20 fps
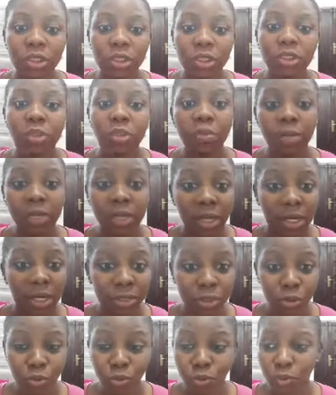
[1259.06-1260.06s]
something
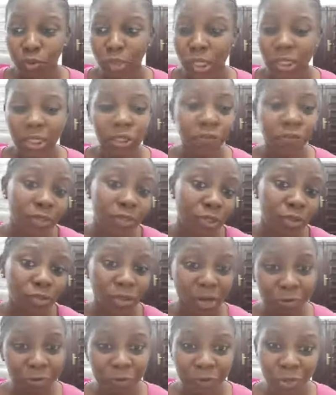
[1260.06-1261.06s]
that you know, at the end of the day, you
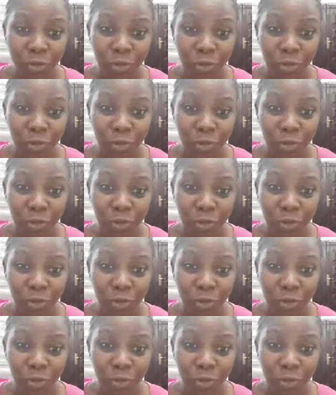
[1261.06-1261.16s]
have to find